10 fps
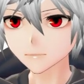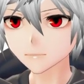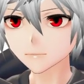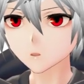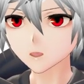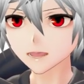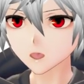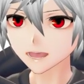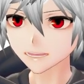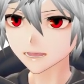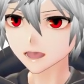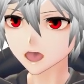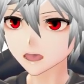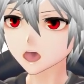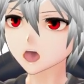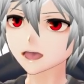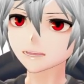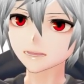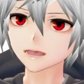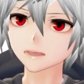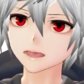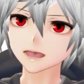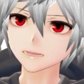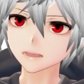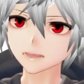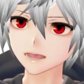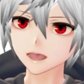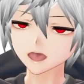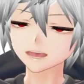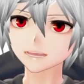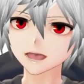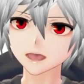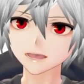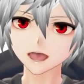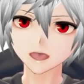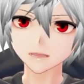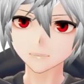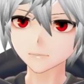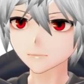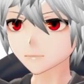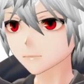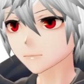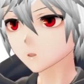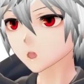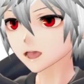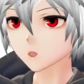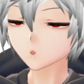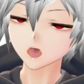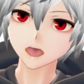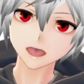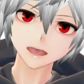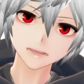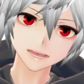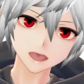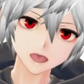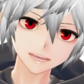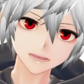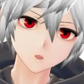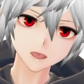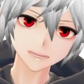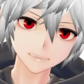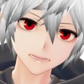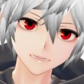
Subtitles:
wait, you can't even, oh okay, so for gamepad that makes sense, because if you want to walk on gamepad, you just